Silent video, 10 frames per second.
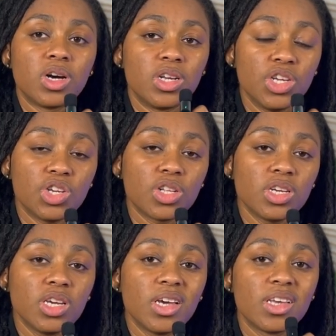
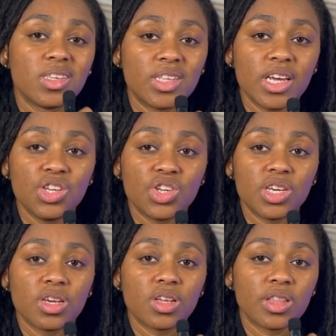Additionally,
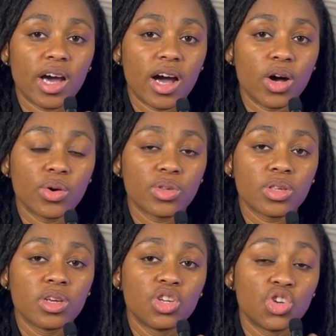staging the
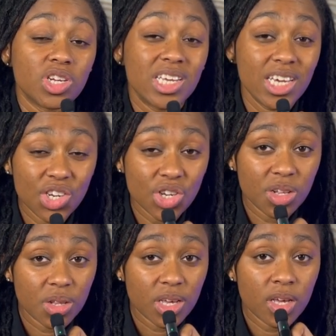house
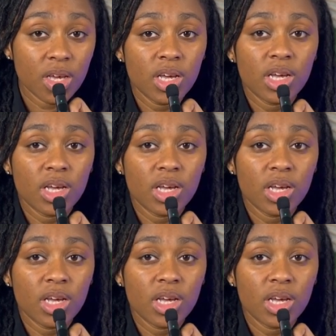strategically